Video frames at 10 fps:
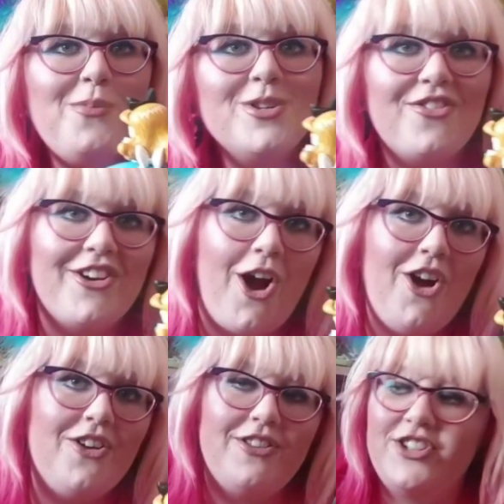almost
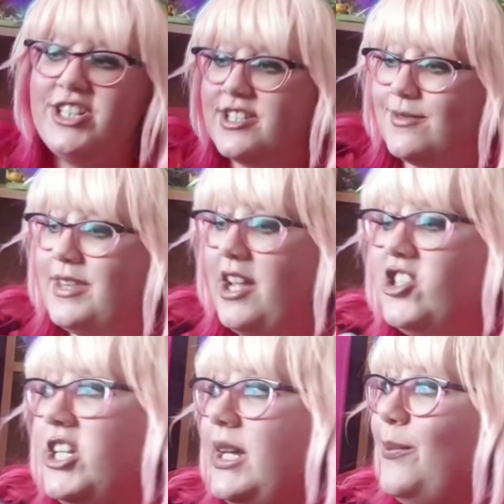forgot that she,
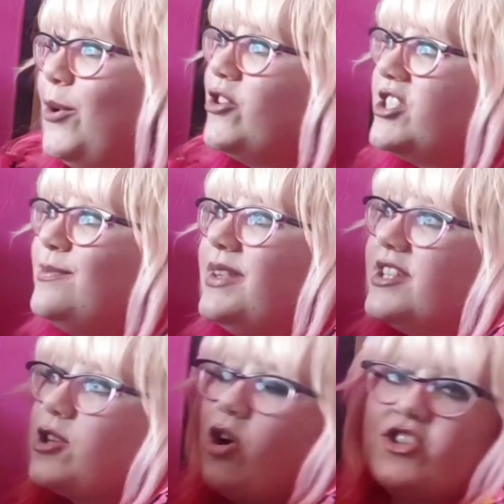that she purchased
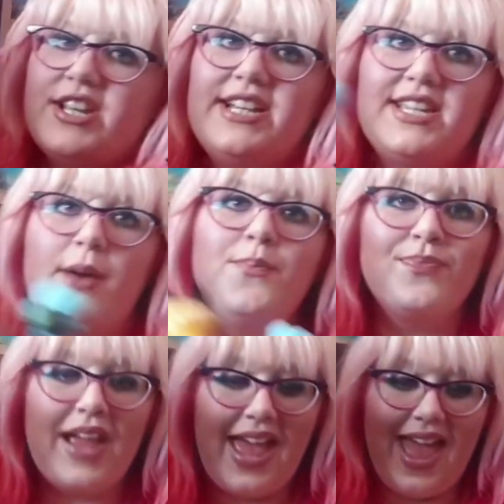me this gorgeous
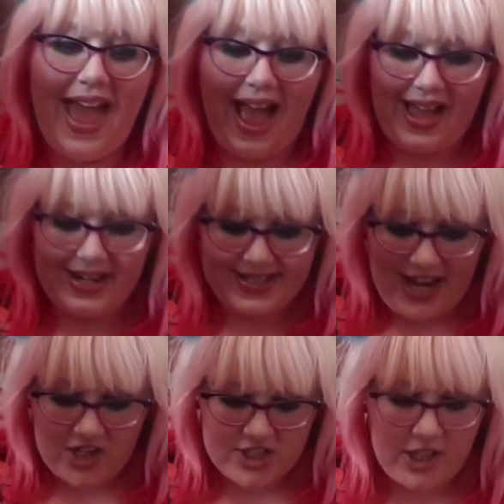item. And
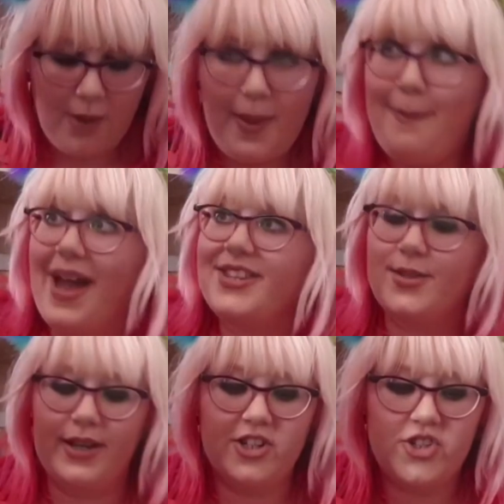it's actually on my
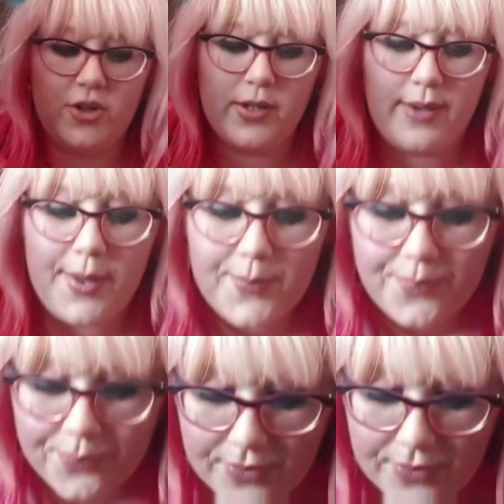bed so I can show you it.